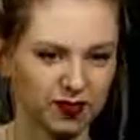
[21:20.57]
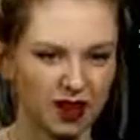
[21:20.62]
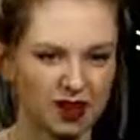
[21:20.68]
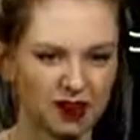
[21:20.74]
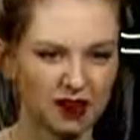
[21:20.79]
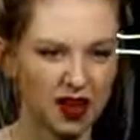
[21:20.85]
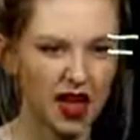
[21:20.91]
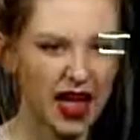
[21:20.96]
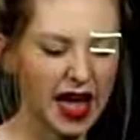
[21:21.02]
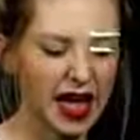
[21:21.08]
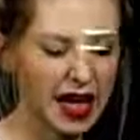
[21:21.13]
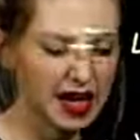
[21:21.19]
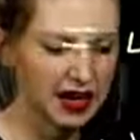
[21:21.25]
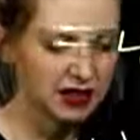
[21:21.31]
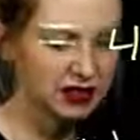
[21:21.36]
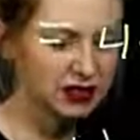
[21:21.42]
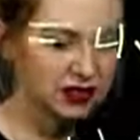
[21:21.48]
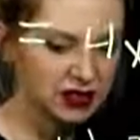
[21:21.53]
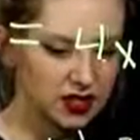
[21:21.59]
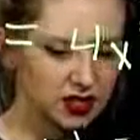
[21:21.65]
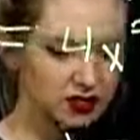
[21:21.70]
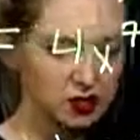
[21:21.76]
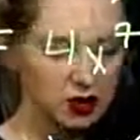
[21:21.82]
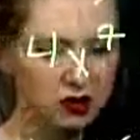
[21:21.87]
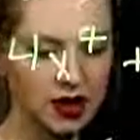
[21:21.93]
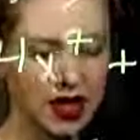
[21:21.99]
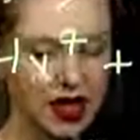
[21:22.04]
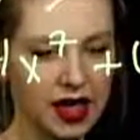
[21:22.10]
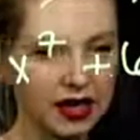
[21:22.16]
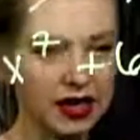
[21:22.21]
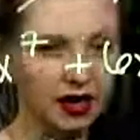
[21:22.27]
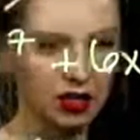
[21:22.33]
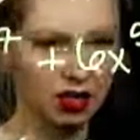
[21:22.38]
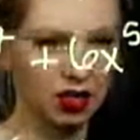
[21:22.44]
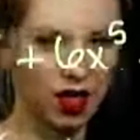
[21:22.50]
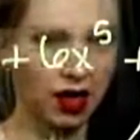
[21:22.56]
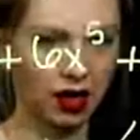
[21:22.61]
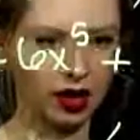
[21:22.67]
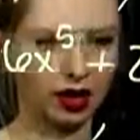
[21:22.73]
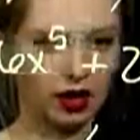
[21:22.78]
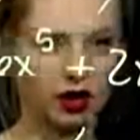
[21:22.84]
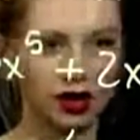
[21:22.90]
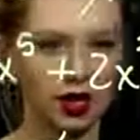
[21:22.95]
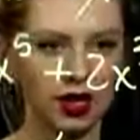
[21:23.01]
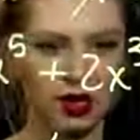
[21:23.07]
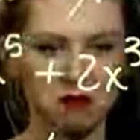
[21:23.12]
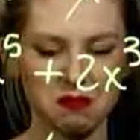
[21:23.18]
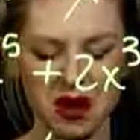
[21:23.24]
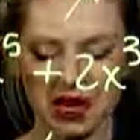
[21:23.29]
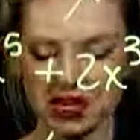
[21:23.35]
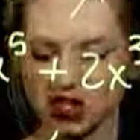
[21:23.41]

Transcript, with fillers: If I add zero to anything, am I